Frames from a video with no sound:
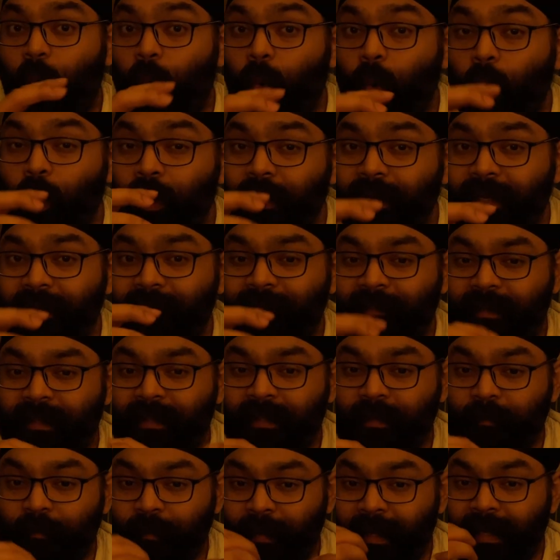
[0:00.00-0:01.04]
only when
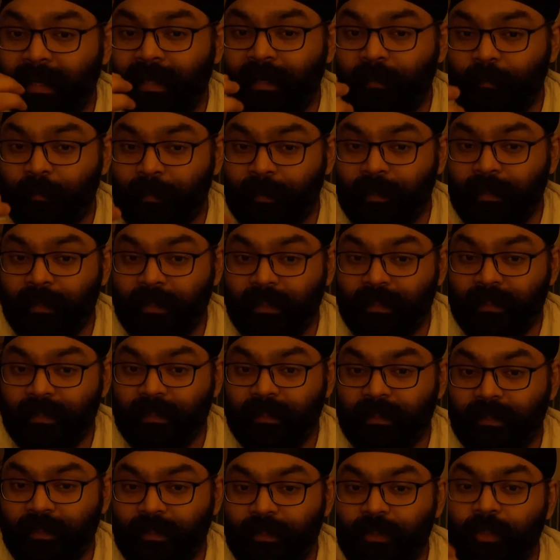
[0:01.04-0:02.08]
the pain appears,
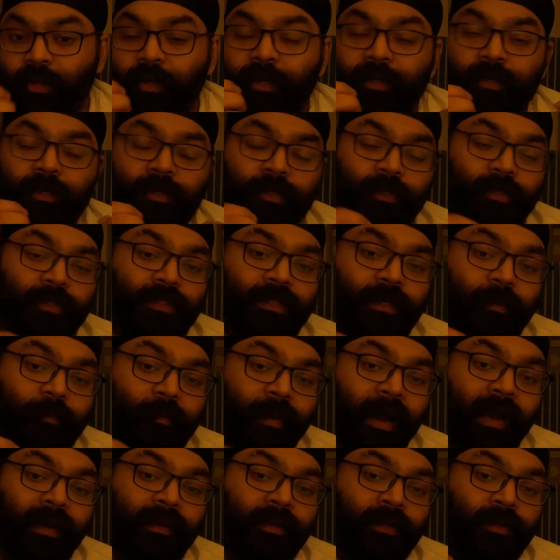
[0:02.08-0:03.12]
you introduce a
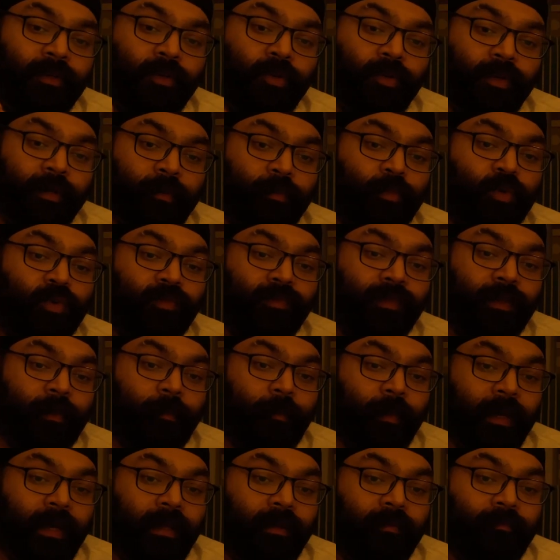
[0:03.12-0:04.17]
pattern to remove the
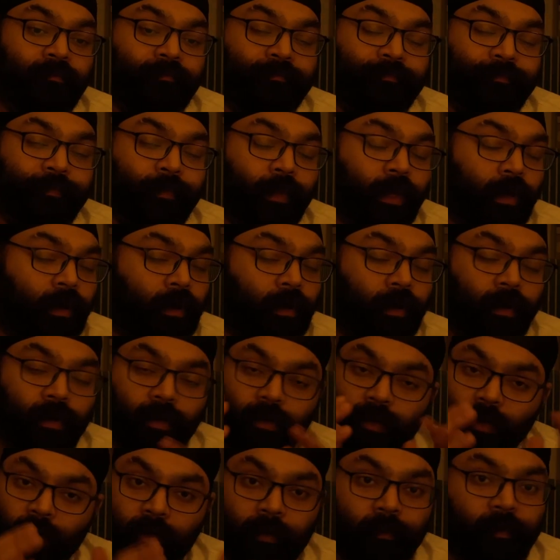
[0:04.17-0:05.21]
pain.
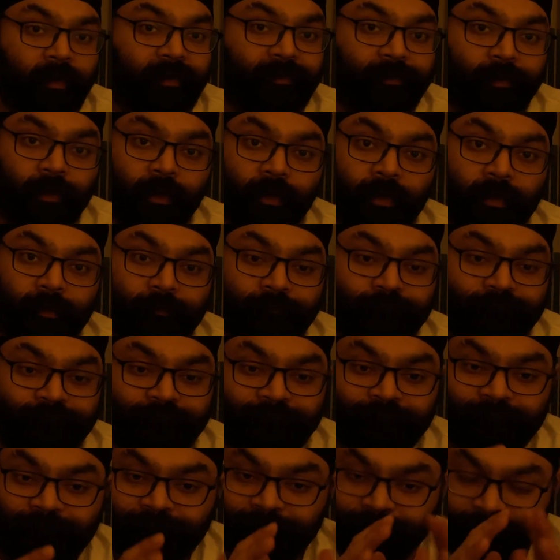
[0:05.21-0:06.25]
Not before,
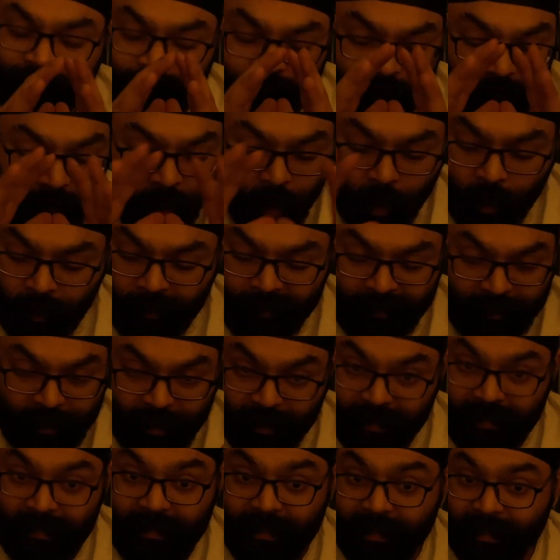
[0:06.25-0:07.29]
not
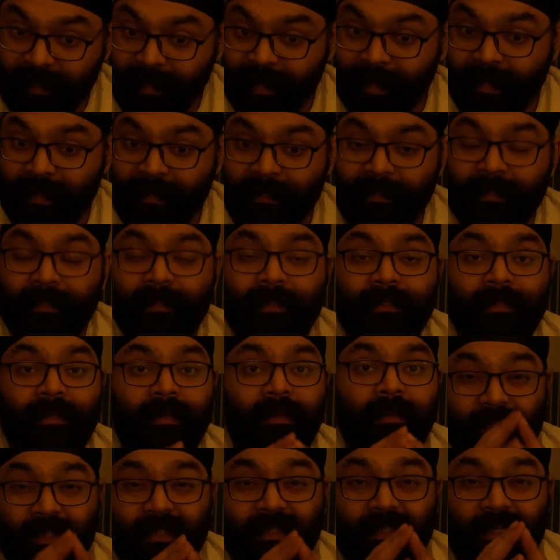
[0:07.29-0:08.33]
just in case,
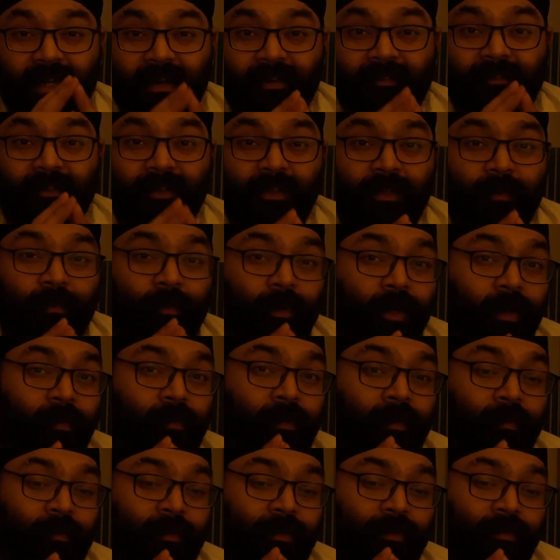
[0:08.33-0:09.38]
just after the
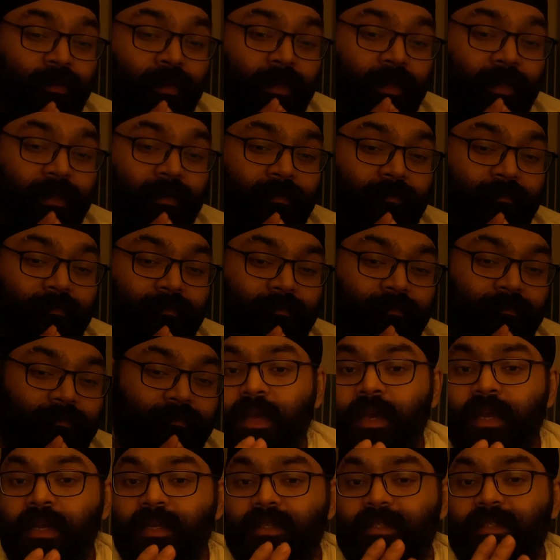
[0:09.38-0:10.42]
problem is real.
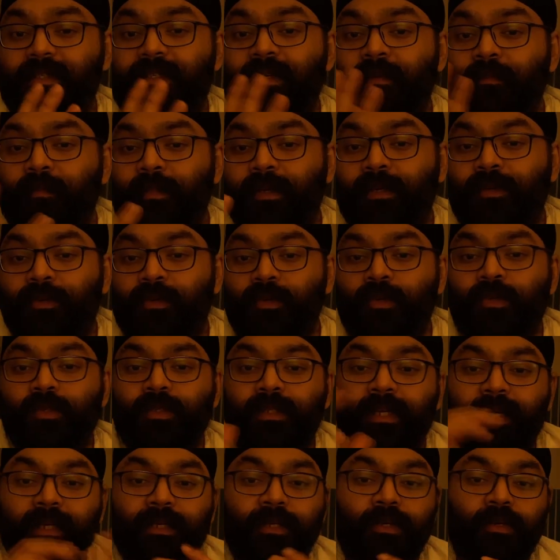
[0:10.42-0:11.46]
Here's a simple rule
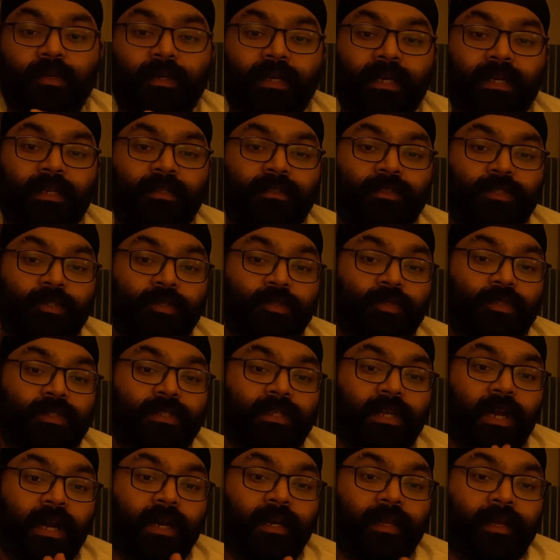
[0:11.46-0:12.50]
that you can use
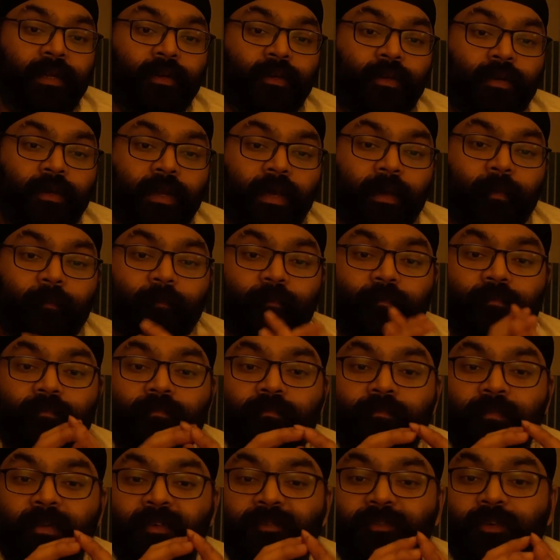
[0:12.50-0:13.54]
starting today.
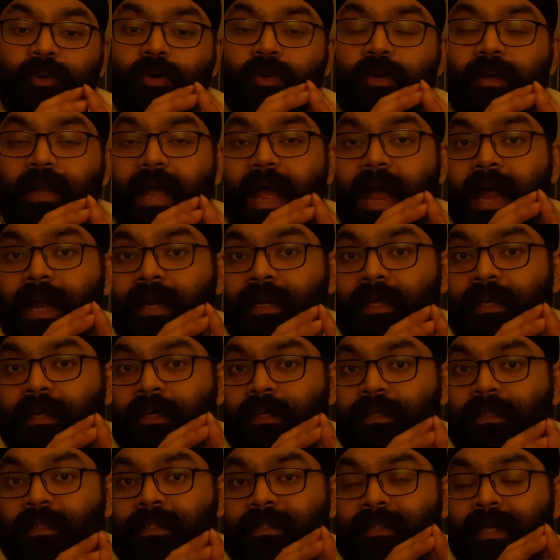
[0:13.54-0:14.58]
Before adding a
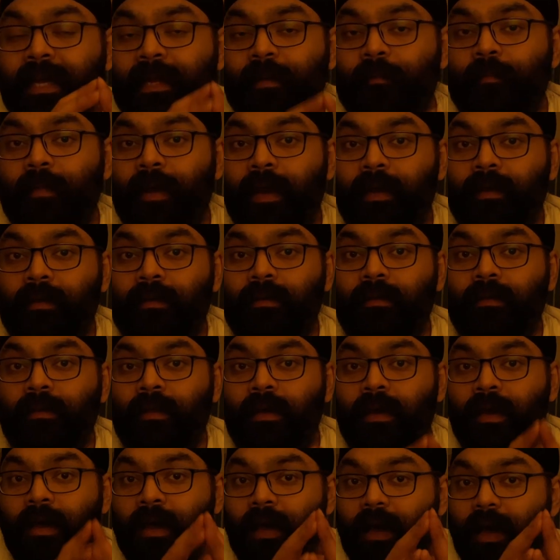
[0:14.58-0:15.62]
design pattern,
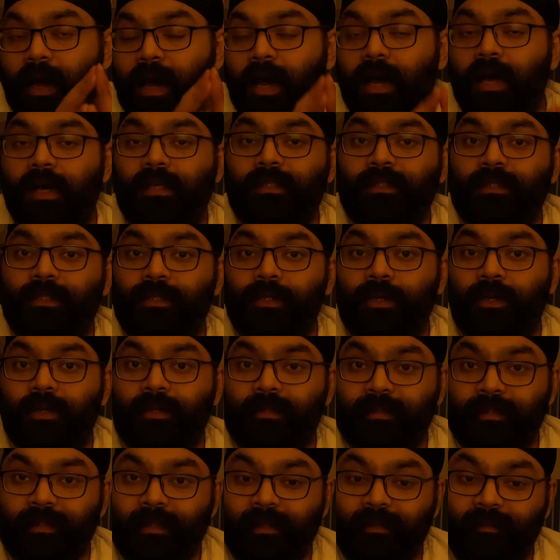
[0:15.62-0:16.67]
ask
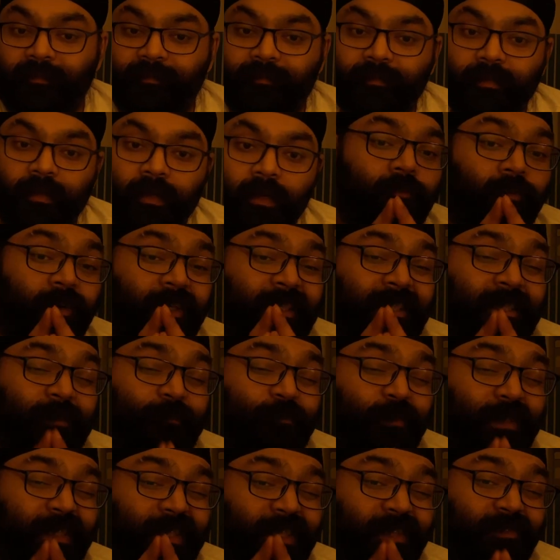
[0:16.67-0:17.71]
yourself, what
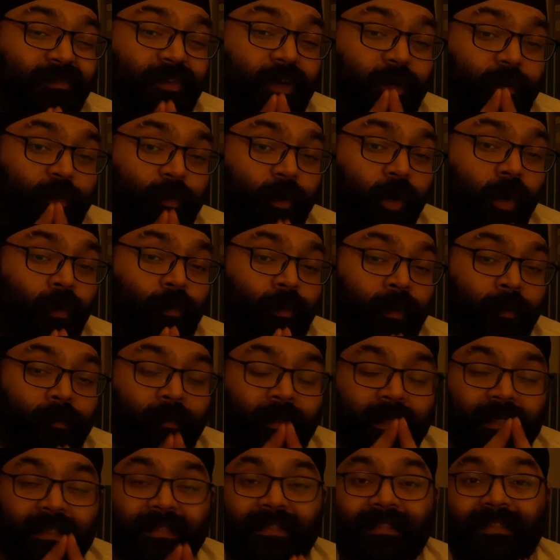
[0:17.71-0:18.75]
specific problem
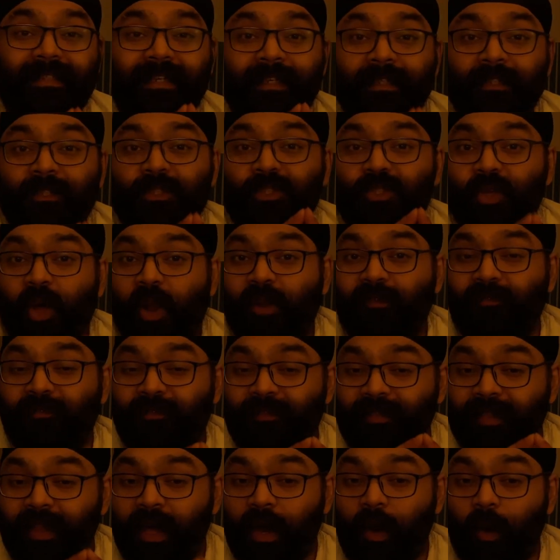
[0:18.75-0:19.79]
does it solve
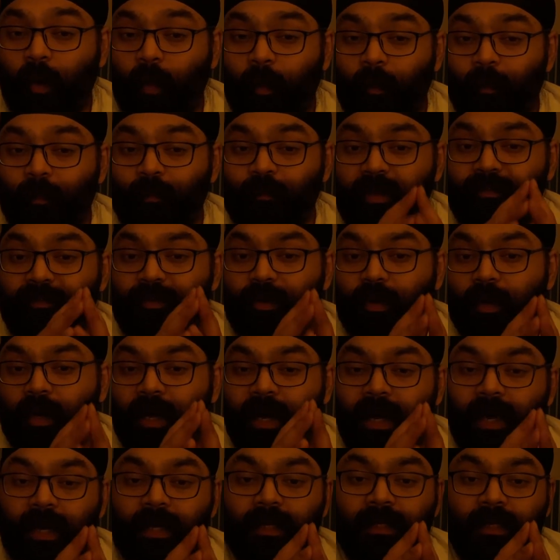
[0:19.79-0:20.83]
now? If you
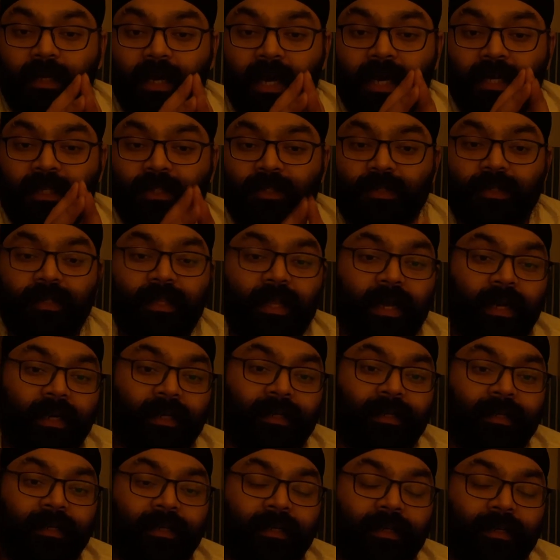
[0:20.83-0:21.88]
can't answer that
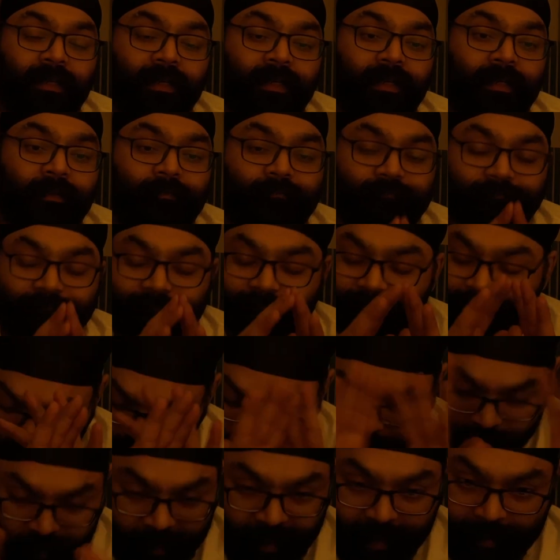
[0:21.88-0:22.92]
clearly,
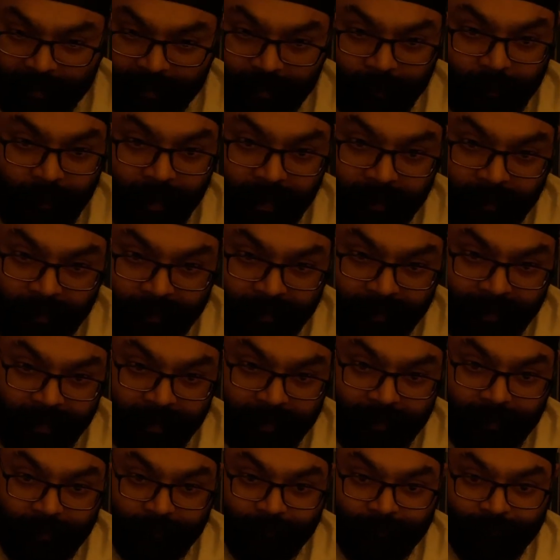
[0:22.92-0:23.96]
don't add the pattern yet.